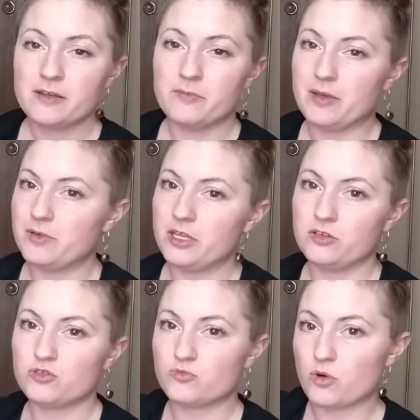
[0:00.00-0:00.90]
Maybe they
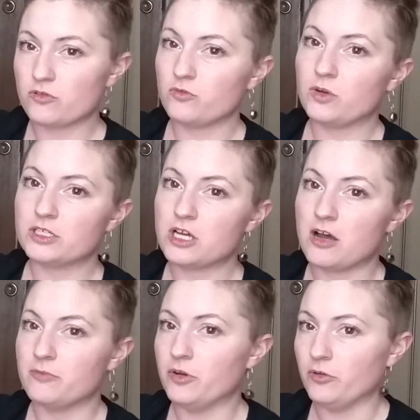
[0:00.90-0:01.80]
use more than one
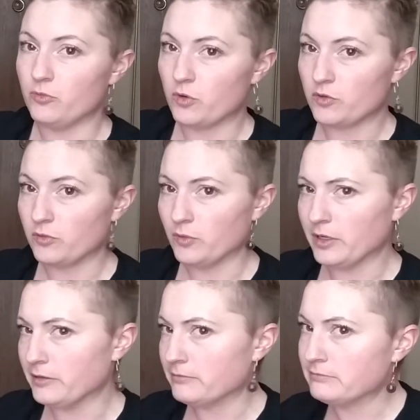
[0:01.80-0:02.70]
top note, more than
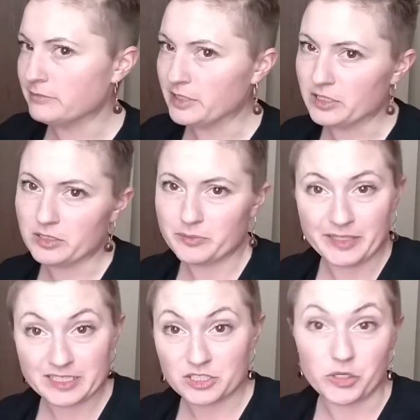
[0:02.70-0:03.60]
one middle or
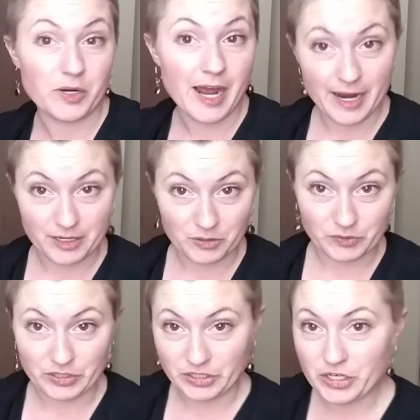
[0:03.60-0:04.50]
base note. I don't
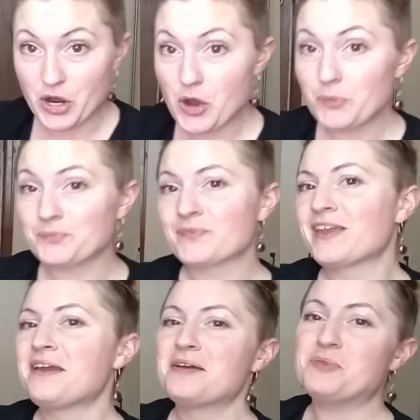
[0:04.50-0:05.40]
really know,
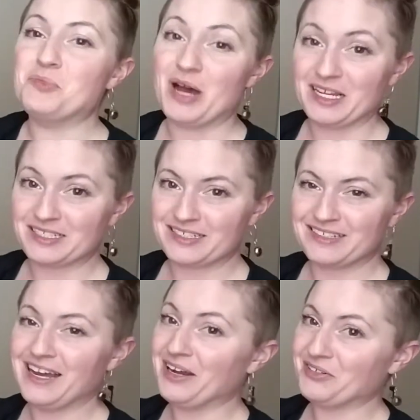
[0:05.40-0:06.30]
but
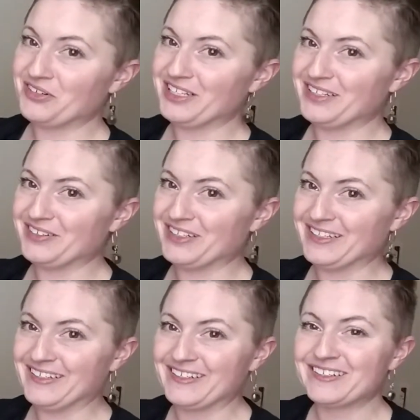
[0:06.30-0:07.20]
I
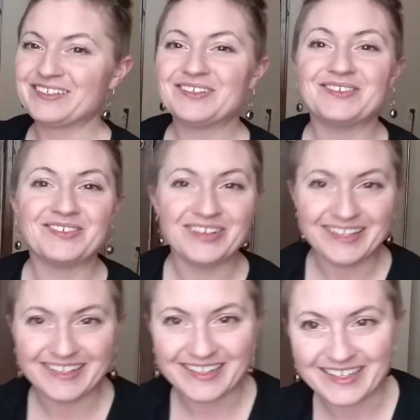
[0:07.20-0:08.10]
really
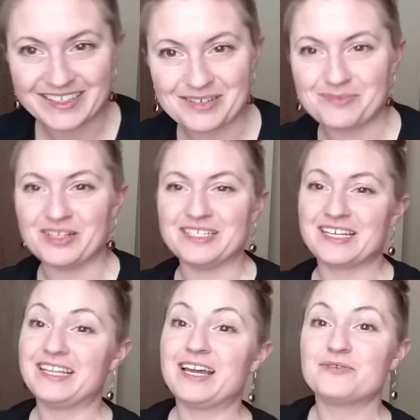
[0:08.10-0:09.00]
like their blends,
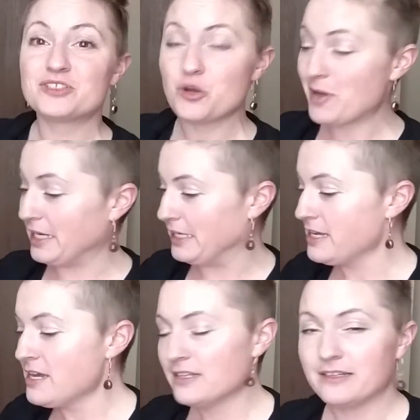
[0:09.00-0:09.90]
and they have so many.
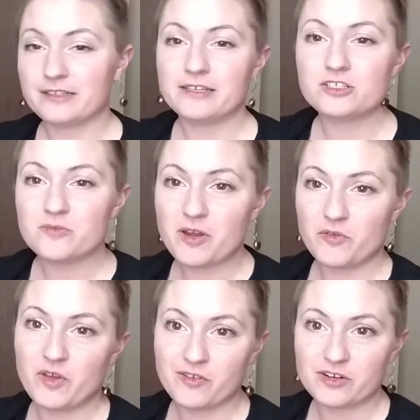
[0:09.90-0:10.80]
Like, these are my
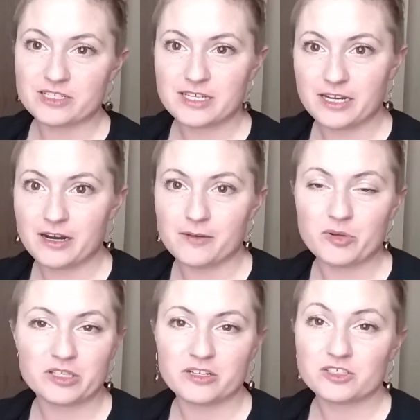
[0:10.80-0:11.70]
favorites here,
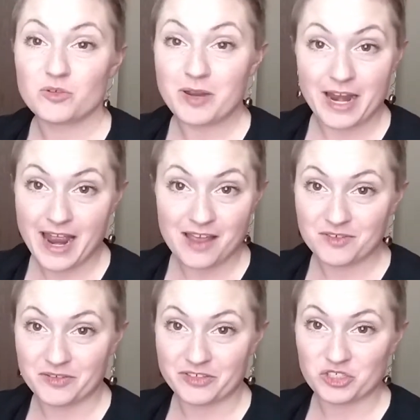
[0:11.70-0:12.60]
but there are so many I haven't
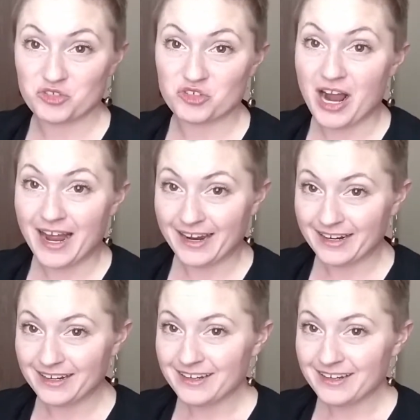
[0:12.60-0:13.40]
even tried.